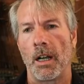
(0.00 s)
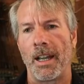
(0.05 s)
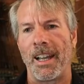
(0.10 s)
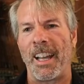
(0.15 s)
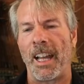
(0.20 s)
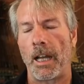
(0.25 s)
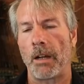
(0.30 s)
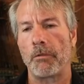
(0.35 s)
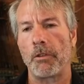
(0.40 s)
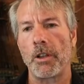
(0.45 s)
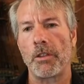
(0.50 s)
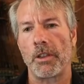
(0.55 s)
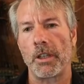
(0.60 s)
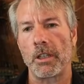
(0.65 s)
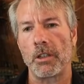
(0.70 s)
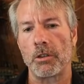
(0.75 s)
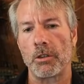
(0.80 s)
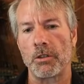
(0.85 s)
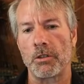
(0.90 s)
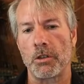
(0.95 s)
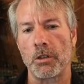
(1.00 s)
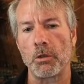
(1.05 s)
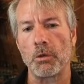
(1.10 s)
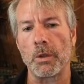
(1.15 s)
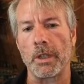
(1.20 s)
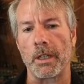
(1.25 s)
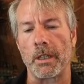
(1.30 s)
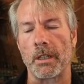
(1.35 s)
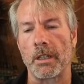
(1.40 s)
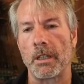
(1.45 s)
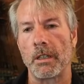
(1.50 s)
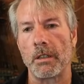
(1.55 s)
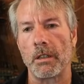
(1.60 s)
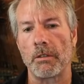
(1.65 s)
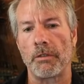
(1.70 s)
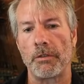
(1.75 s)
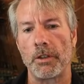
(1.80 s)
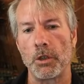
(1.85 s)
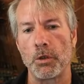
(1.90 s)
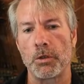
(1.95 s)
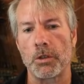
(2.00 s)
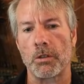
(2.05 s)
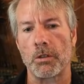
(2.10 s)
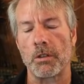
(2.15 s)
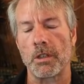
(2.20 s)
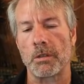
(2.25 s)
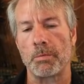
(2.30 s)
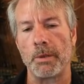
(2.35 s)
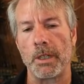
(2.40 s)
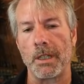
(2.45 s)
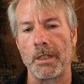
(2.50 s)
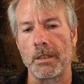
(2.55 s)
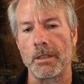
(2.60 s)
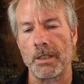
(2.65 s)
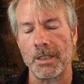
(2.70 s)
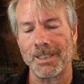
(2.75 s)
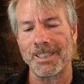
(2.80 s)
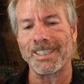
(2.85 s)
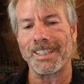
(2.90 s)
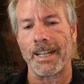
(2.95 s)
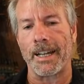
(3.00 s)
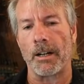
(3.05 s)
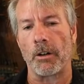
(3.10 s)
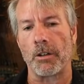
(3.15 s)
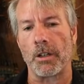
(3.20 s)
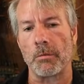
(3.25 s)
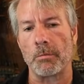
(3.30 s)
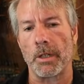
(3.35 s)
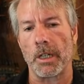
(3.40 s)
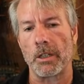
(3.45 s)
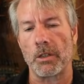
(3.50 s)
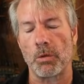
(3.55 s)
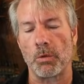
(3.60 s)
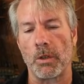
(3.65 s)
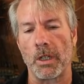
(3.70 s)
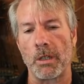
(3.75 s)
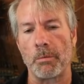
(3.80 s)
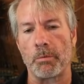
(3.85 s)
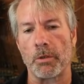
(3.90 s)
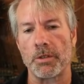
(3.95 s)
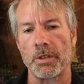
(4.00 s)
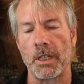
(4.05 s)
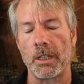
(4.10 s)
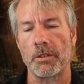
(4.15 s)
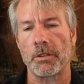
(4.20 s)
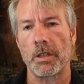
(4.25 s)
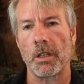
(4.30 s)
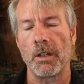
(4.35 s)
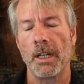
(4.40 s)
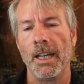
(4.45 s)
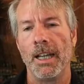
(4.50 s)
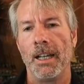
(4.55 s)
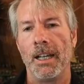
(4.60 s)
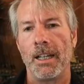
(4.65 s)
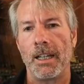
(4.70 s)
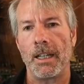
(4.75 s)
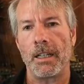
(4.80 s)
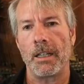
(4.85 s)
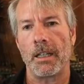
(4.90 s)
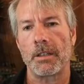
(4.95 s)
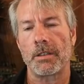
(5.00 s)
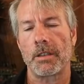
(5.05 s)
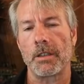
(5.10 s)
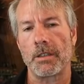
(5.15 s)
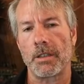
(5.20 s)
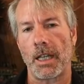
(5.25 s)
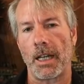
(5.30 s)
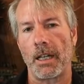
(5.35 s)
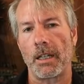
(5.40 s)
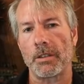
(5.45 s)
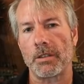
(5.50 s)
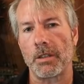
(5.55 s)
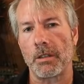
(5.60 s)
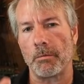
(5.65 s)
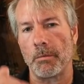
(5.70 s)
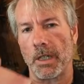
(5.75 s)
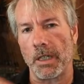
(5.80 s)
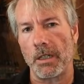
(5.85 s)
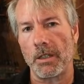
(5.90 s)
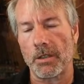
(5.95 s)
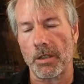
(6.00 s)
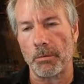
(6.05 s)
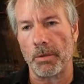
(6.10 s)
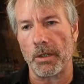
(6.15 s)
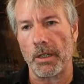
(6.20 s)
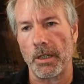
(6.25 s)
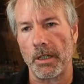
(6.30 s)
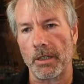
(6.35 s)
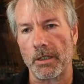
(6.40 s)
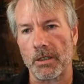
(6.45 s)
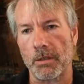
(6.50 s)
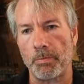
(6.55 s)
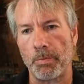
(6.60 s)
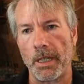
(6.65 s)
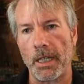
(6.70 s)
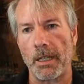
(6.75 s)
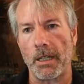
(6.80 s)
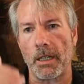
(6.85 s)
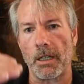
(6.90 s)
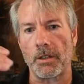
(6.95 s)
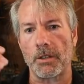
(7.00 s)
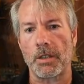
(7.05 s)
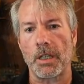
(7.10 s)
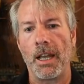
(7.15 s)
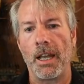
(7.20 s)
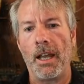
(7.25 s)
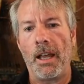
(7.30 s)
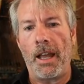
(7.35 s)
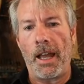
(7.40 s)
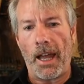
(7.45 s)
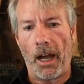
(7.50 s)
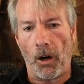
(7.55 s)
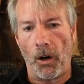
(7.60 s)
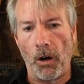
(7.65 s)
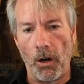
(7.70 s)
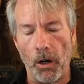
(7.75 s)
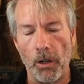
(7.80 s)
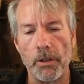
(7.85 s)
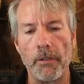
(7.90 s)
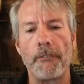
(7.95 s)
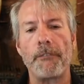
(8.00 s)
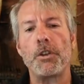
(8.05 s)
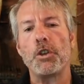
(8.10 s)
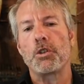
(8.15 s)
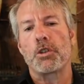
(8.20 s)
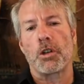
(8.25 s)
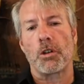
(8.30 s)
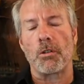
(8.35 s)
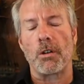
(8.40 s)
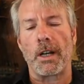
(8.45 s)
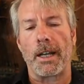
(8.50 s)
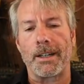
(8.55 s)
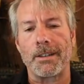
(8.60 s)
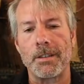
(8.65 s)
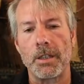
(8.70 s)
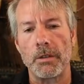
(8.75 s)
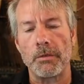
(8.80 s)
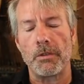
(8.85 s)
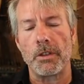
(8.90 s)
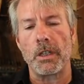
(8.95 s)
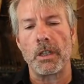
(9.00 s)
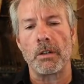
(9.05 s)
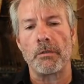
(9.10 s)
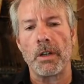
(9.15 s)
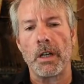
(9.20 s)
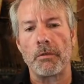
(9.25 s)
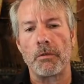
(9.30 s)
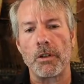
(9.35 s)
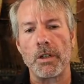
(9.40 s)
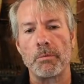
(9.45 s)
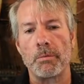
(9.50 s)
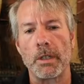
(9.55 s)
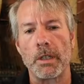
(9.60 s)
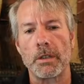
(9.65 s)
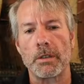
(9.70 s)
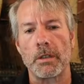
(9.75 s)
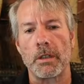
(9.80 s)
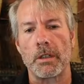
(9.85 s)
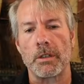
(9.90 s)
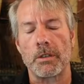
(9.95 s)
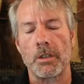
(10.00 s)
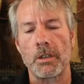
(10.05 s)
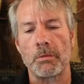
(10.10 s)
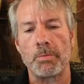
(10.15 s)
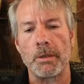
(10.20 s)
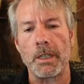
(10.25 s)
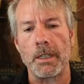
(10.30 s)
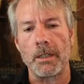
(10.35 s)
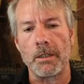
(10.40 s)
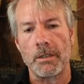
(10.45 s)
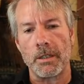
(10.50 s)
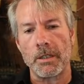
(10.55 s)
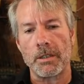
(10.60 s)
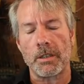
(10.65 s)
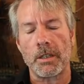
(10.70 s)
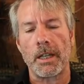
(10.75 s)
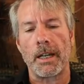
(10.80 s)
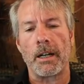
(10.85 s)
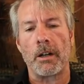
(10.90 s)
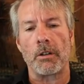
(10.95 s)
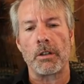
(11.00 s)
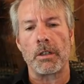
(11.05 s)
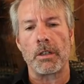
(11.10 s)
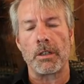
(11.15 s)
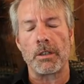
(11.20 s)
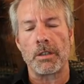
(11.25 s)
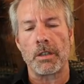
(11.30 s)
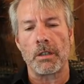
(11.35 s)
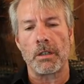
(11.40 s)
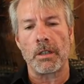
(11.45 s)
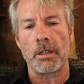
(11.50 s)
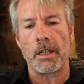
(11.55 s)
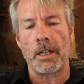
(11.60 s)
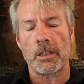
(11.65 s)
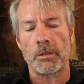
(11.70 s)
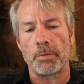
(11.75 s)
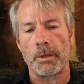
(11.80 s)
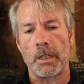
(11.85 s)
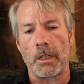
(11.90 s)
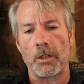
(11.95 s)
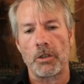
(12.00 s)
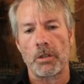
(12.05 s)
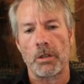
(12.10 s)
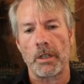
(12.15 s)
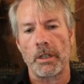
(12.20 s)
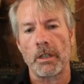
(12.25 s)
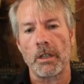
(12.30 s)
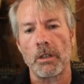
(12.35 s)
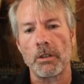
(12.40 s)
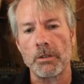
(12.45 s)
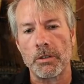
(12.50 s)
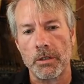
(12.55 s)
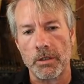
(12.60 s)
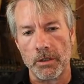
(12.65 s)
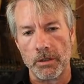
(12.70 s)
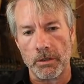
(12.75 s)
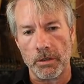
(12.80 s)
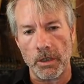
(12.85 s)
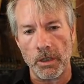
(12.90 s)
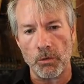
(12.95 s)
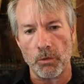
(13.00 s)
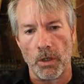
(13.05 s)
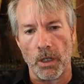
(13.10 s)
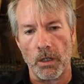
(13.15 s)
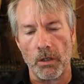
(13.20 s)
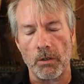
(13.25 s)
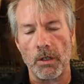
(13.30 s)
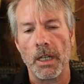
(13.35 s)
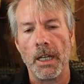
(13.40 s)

everything you're doing in the future is being discounted by 20%. So in essence, as the money supply expands, all the future activity of every business is being discounted until it exponentially goes to zero,